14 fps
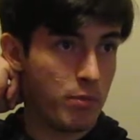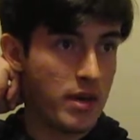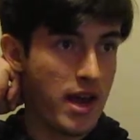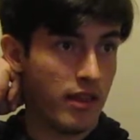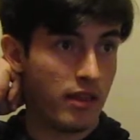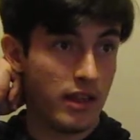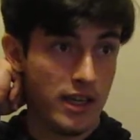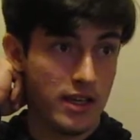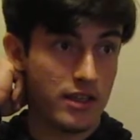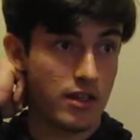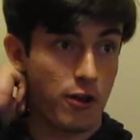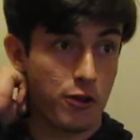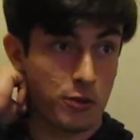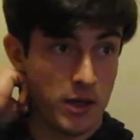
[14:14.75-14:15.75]
be at
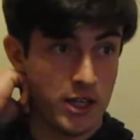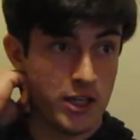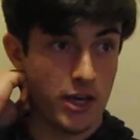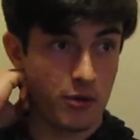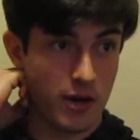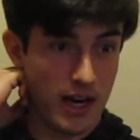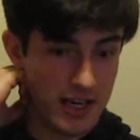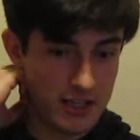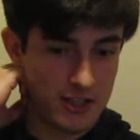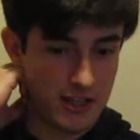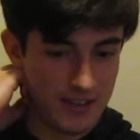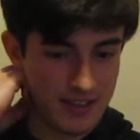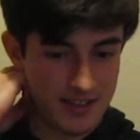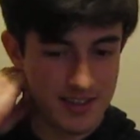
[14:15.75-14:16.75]
least 3
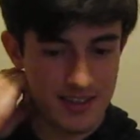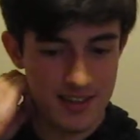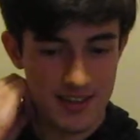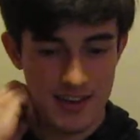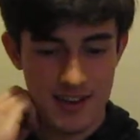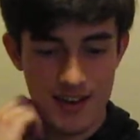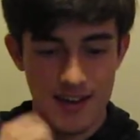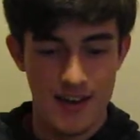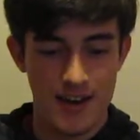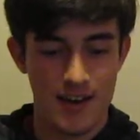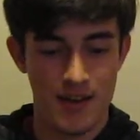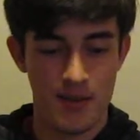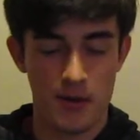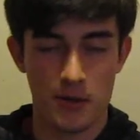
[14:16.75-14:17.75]
generations
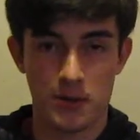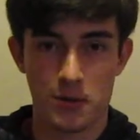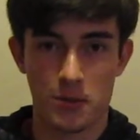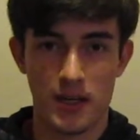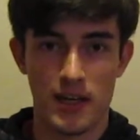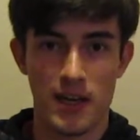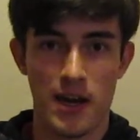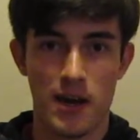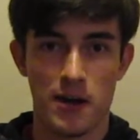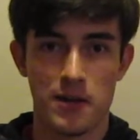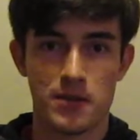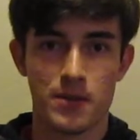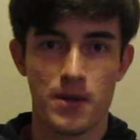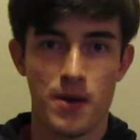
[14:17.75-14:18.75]
in those 3
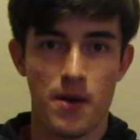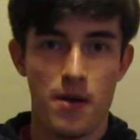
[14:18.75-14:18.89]
years,